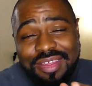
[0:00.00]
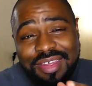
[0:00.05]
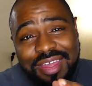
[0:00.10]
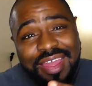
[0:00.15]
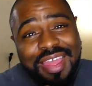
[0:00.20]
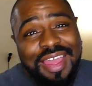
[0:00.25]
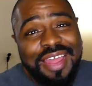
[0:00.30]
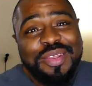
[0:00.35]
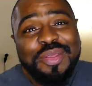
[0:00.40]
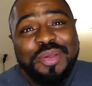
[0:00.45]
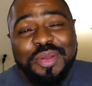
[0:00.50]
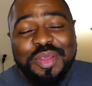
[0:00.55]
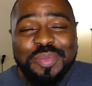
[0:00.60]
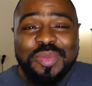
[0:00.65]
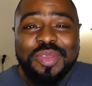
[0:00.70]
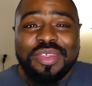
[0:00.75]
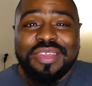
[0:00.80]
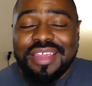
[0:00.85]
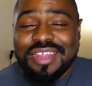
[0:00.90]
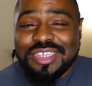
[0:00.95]
I had no
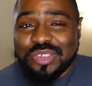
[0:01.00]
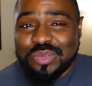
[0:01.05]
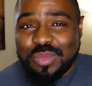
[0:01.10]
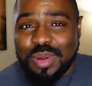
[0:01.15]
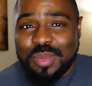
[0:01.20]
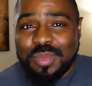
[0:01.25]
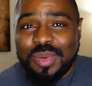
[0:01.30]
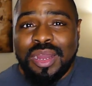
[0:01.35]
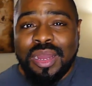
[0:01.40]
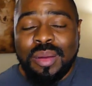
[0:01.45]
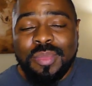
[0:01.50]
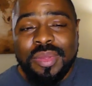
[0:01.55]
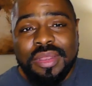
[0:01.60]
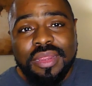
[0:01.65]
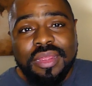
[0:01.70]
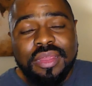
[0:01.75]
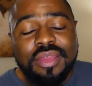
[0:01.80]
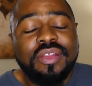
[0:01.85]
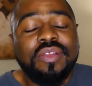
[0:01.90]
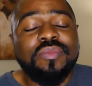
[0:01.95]
communication with my mom and
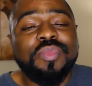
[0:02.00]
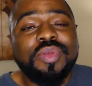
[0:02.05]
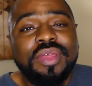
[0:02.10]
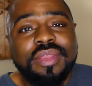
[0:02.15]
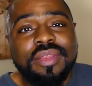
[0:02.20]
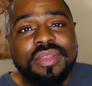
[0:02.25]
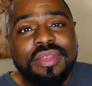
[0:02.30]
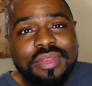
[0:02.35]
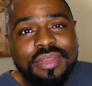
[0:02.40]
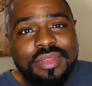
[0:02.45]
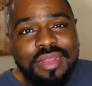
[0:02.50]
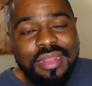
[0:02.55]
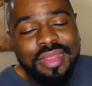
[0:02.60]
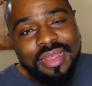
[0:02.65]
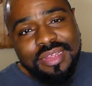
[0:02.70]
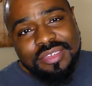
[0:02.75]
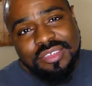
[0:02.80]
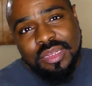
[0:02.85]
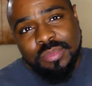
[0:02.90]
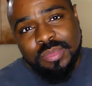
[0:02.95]
it could have been the
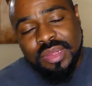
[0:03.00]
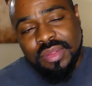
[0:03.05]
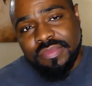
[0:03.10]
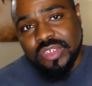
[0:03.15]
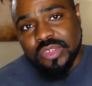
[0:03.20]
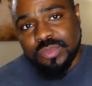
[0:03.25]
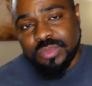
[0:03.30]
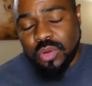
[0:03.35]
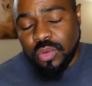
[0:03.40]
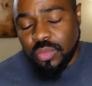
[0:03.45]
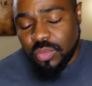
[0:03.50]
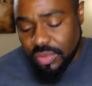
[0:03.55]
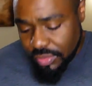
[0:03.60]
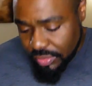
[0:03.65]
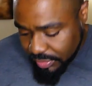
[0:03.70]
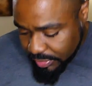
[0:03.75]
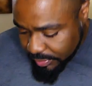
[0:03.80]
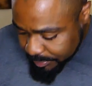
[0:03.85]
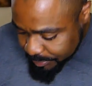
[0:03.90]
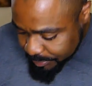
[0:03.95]
last time I ever spoke with her.